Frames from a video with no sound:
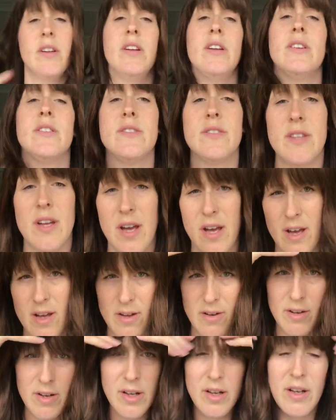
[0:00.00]

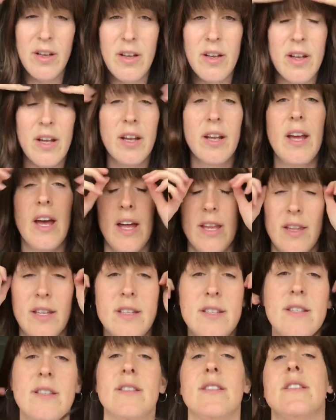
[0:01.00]
So again, this
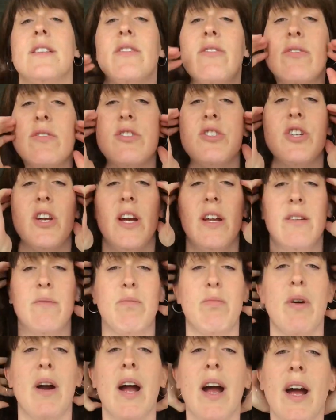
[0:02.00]
is a different shade of
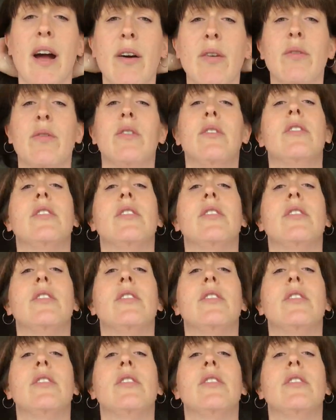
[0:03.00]
brown.